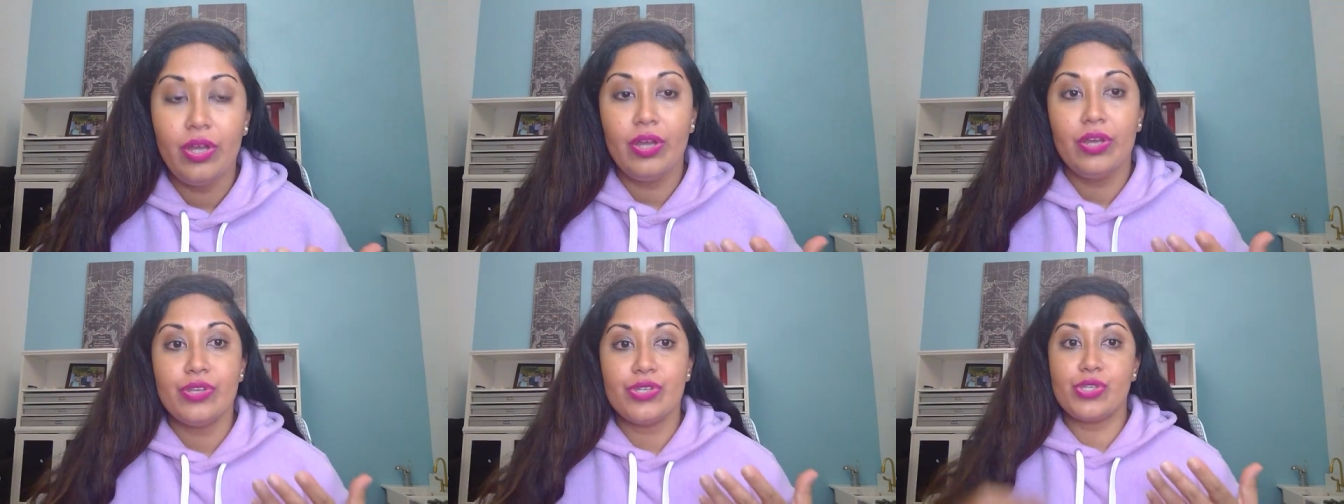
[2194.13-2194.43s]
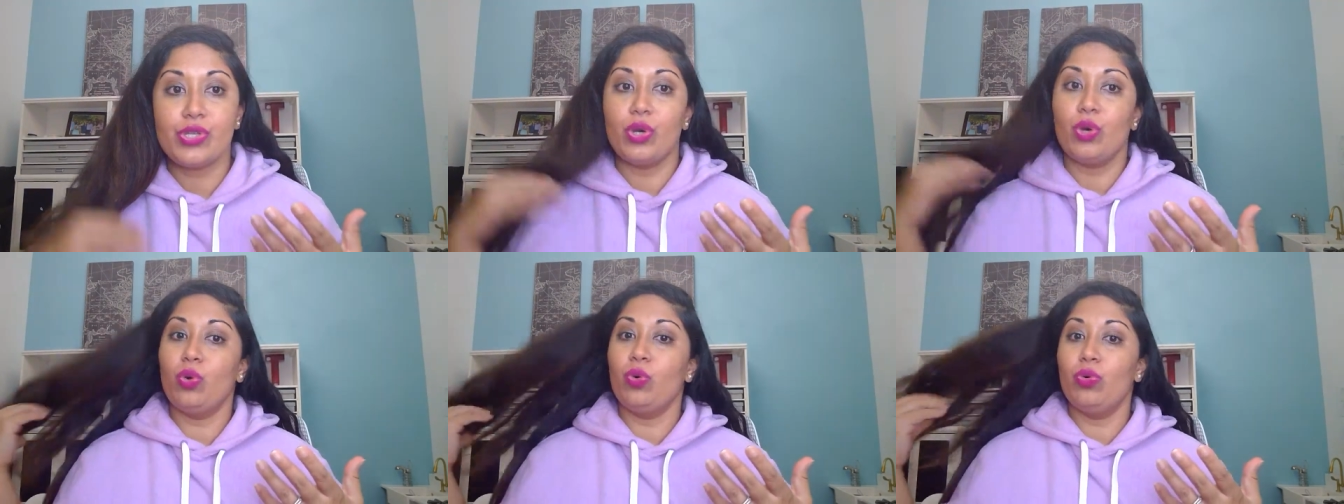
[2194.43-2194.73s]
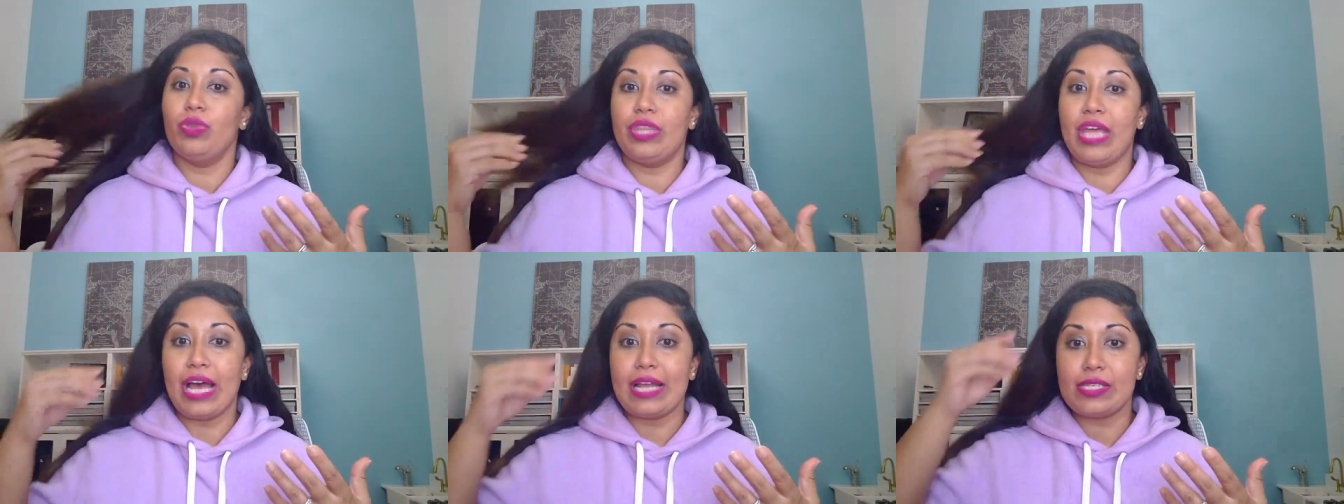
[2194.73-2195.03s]
So
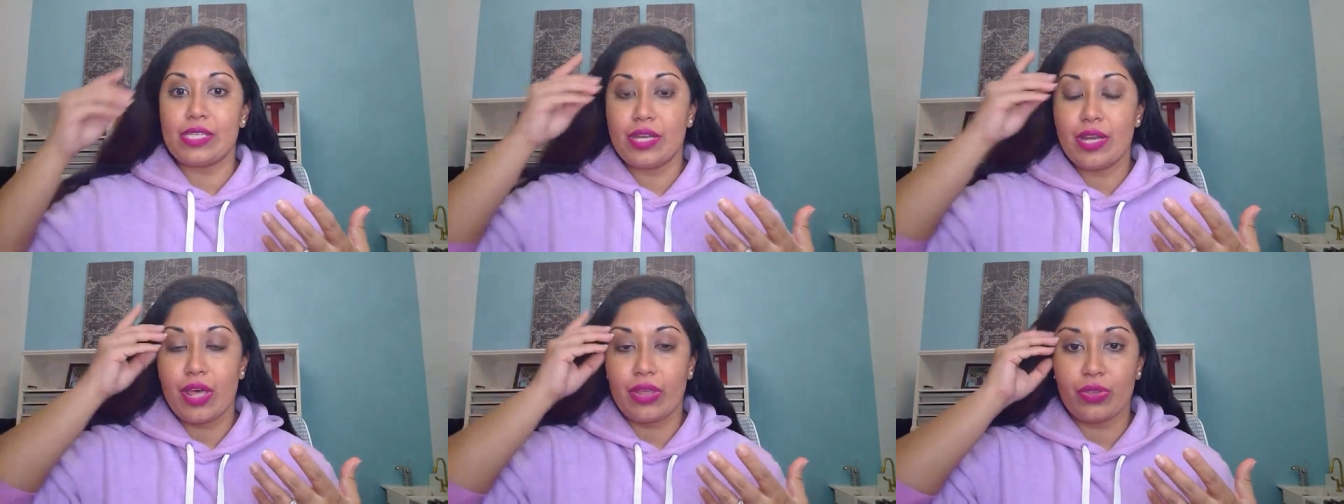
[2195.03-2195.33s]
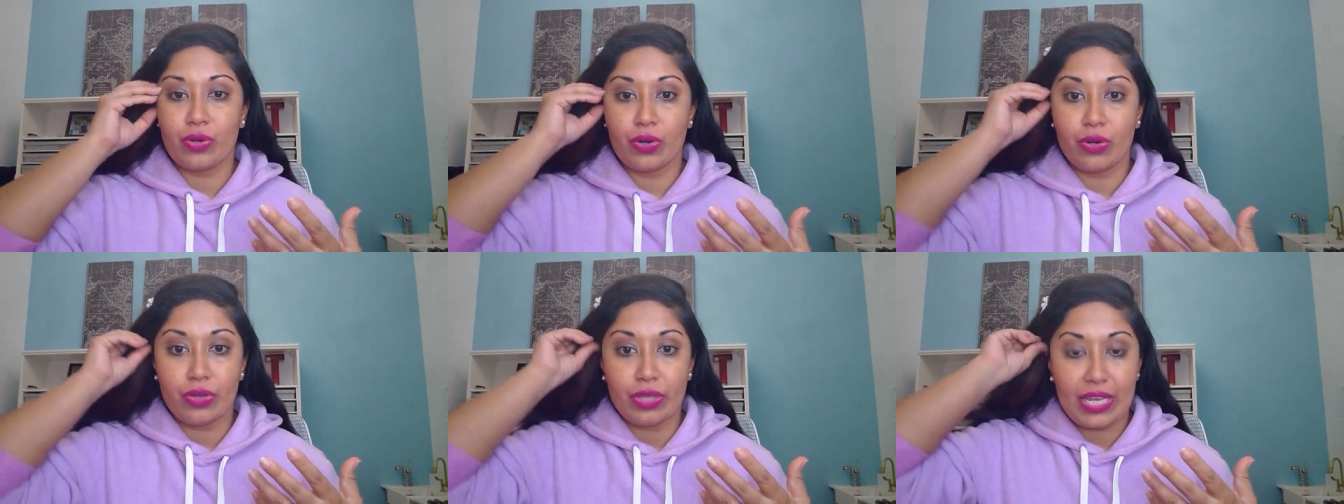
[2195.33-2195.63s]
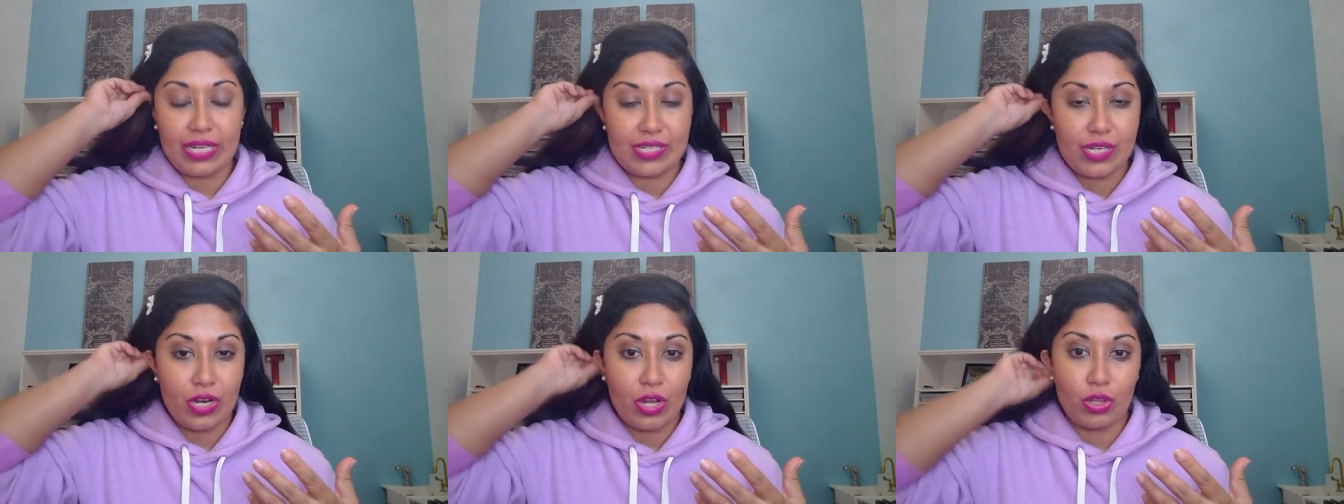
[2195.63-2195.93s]
that's another
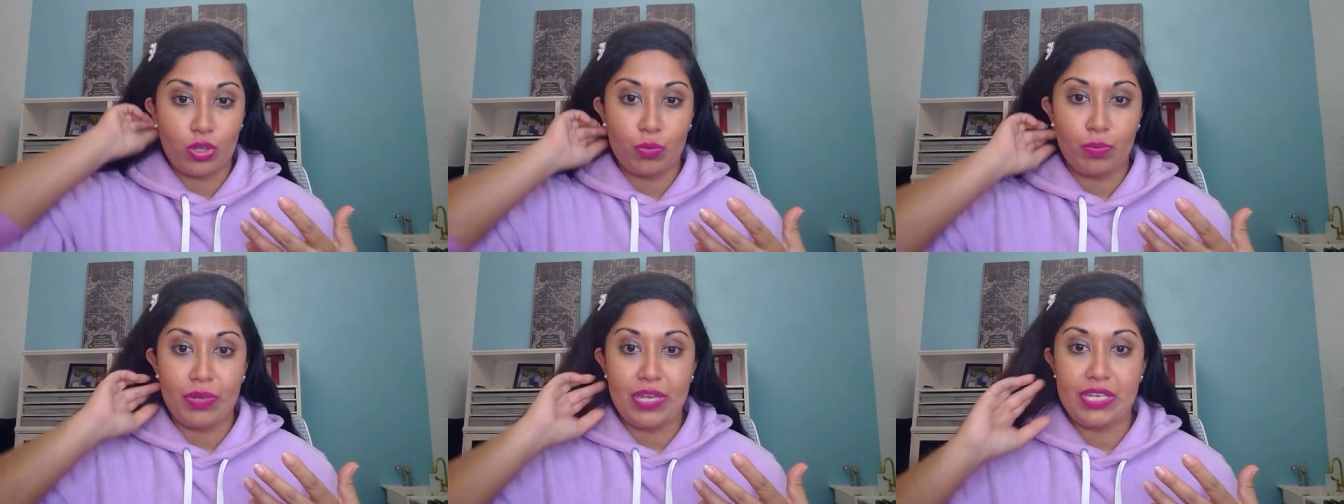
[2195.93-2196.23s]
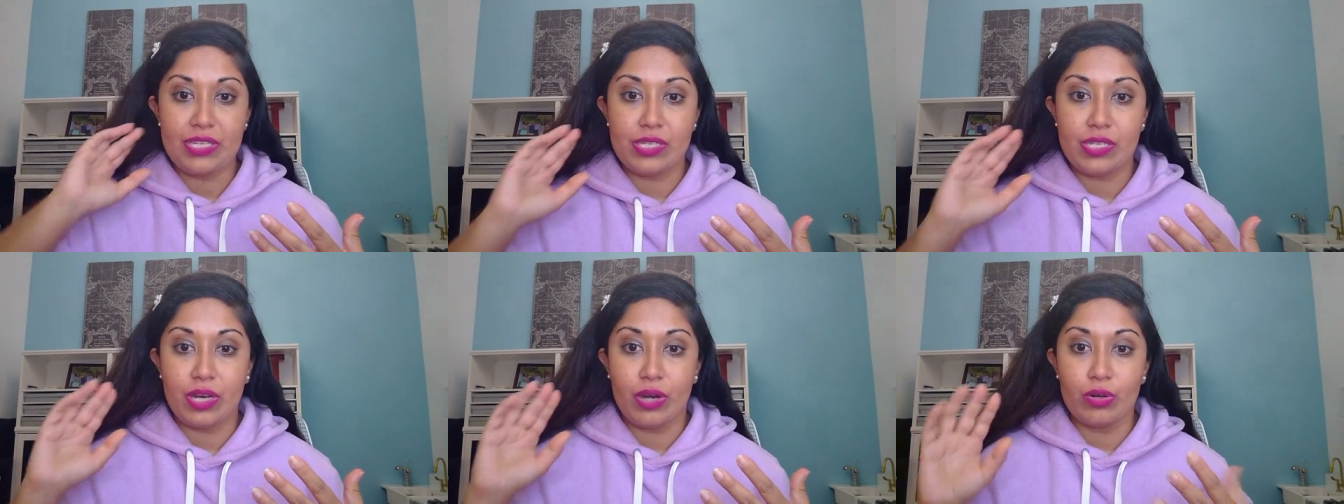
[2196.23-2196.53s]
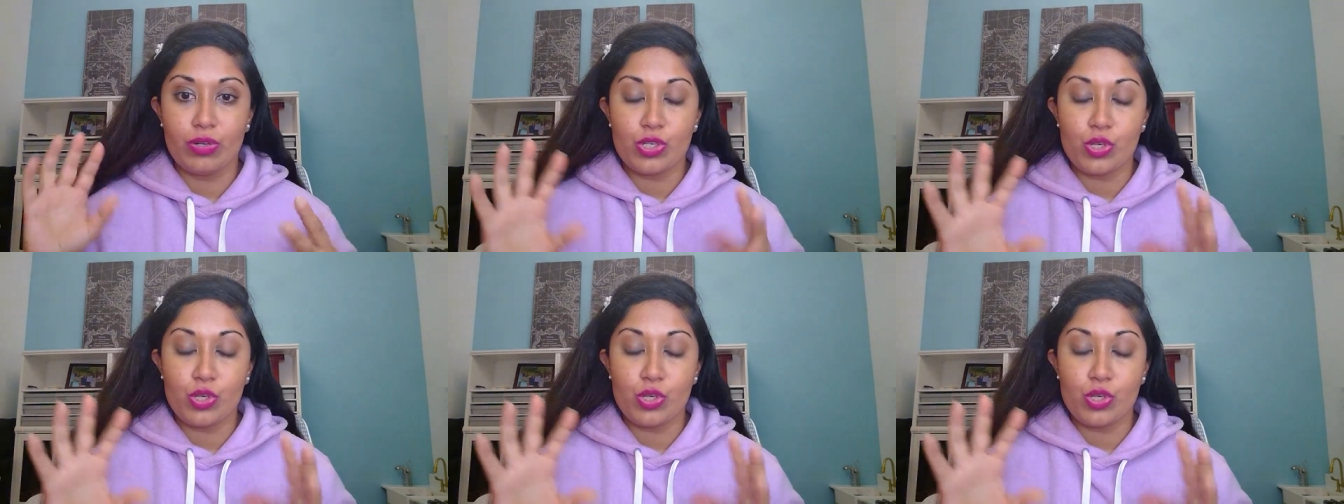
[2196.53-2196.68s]
that's another piece there.